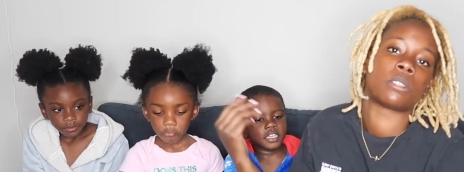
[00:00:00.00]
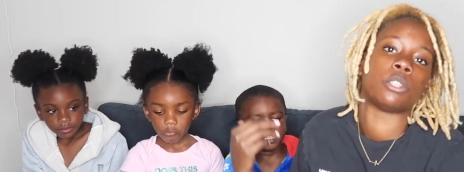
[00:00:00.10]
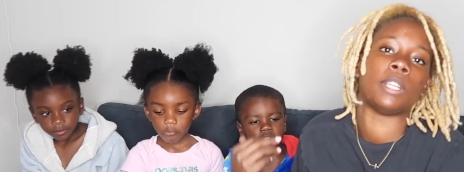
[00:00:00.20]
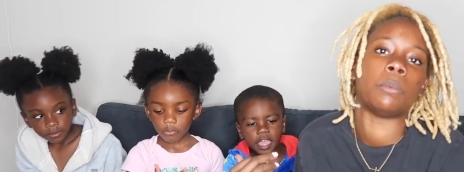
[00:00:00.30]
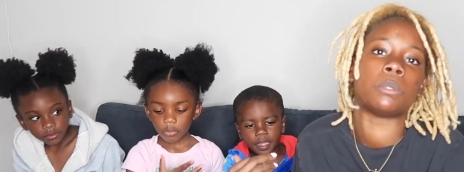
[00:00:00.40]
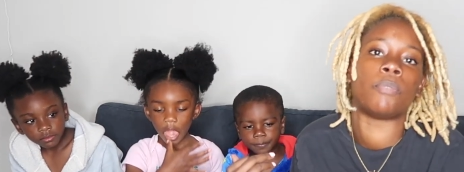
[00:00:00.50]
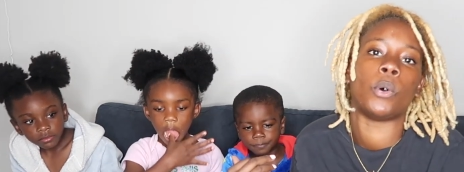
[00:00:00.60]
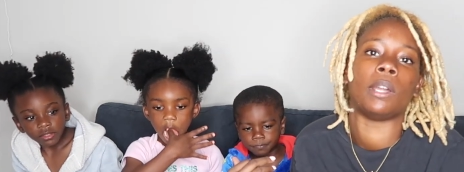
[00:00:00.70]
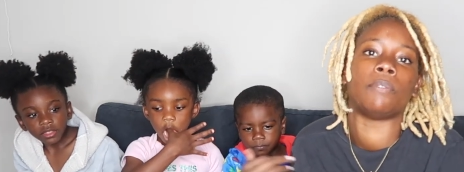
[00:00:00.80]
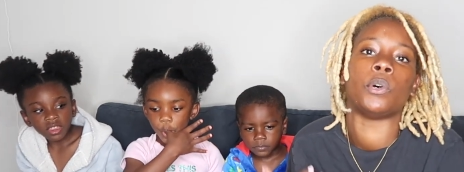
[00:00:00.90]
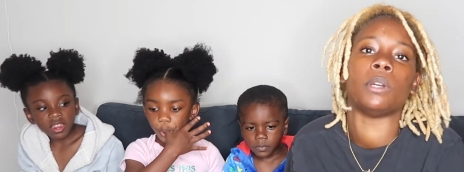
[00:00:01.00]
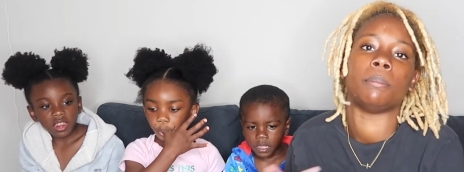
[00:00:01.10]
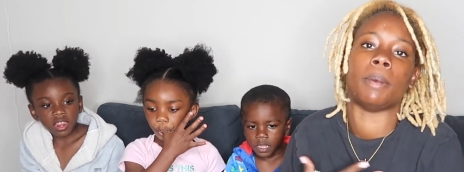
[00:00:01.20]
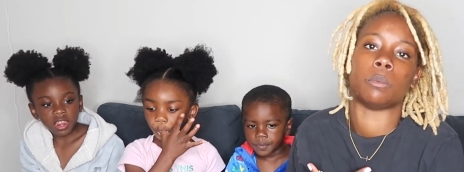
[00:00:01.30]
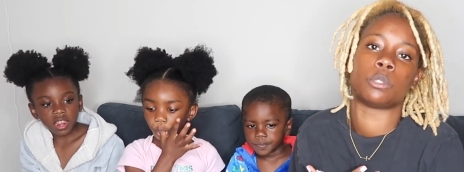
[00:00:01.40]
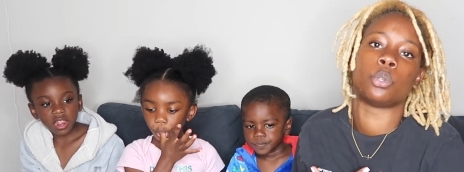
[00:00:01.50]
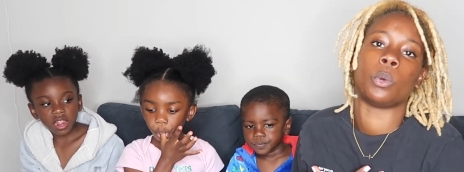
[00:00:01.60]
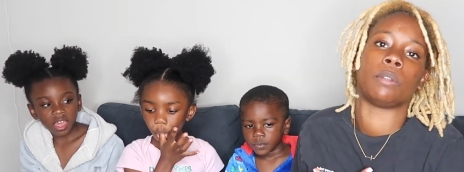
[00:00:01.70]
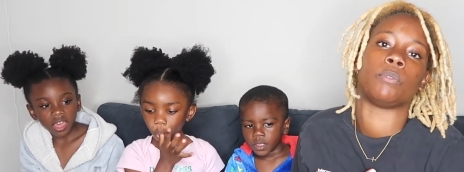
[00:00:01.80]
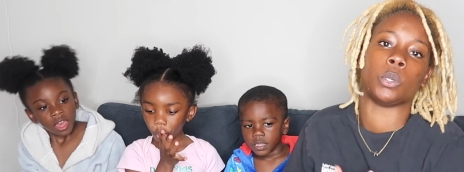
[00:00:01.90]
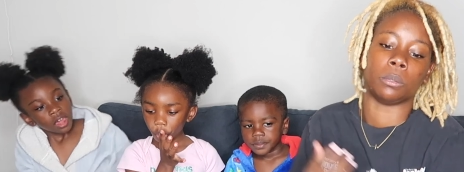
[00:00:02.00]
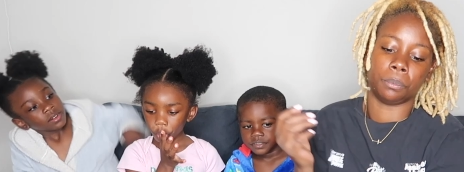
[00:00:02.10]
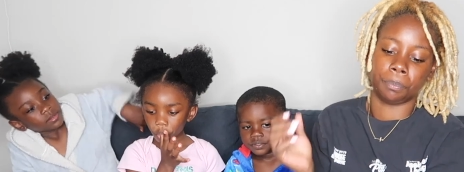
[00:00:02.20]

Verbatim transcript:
Speaker 1: So they was four out of four, mine was two out of four